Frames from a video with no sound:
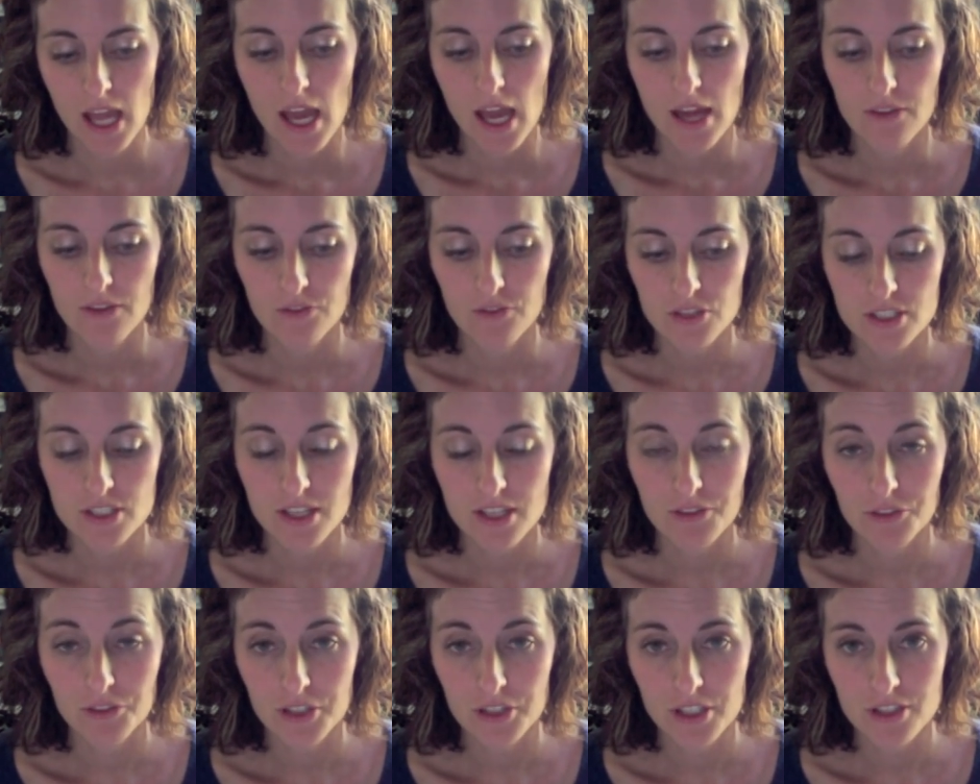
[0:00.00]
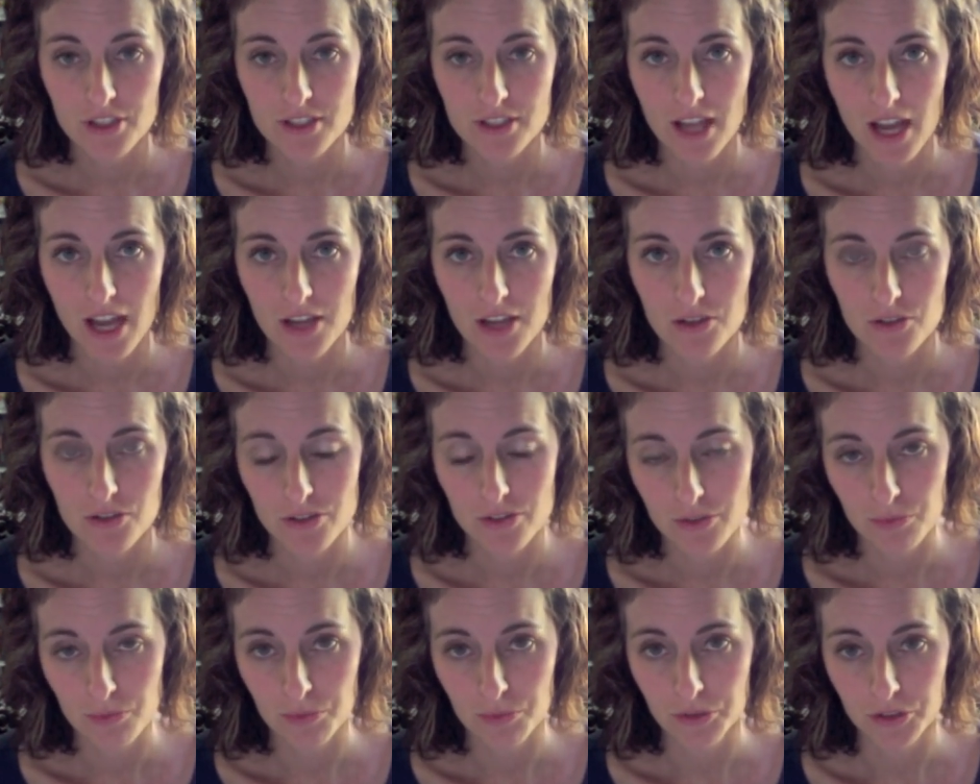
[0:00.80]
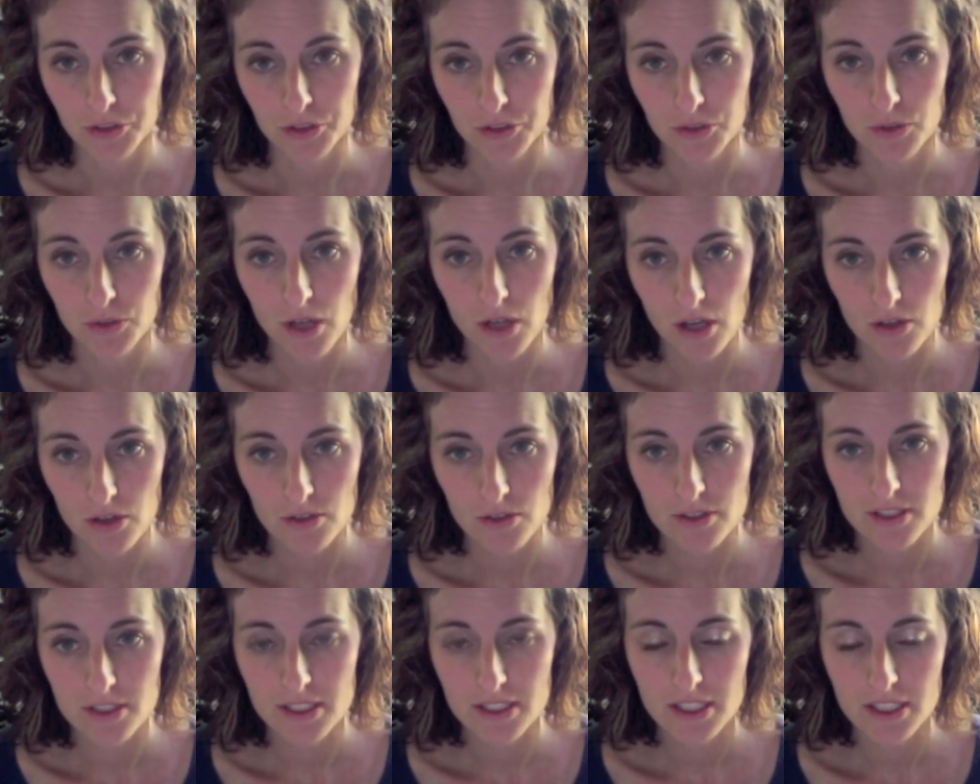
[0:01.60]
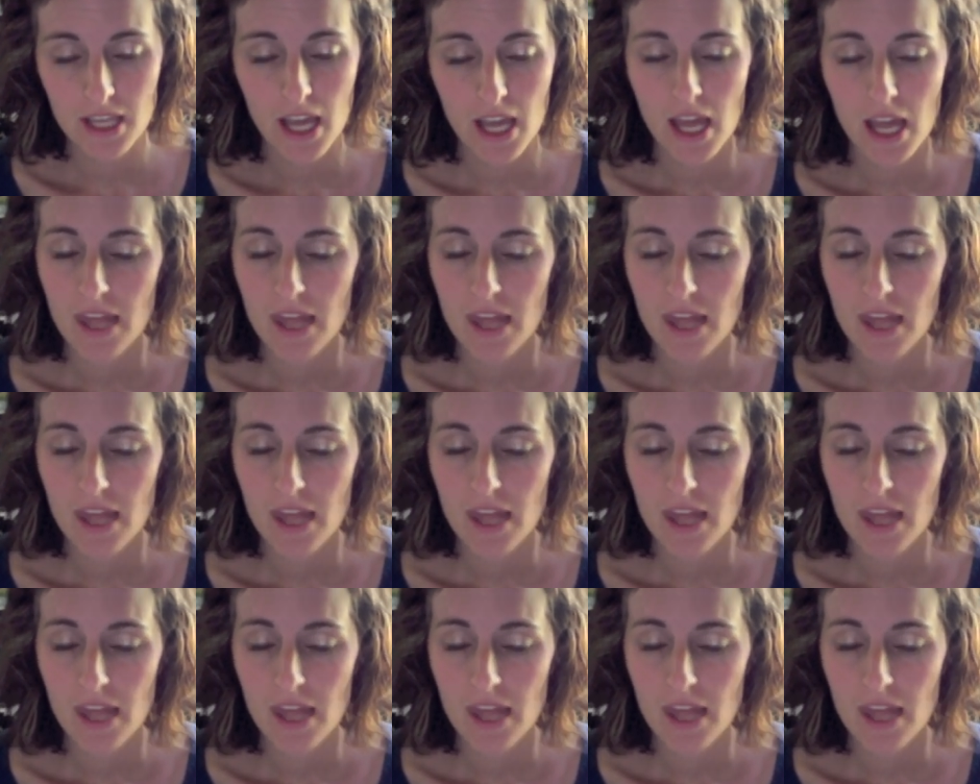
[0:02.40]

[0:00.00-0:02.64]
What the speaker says: And for several years, I used Bluehost.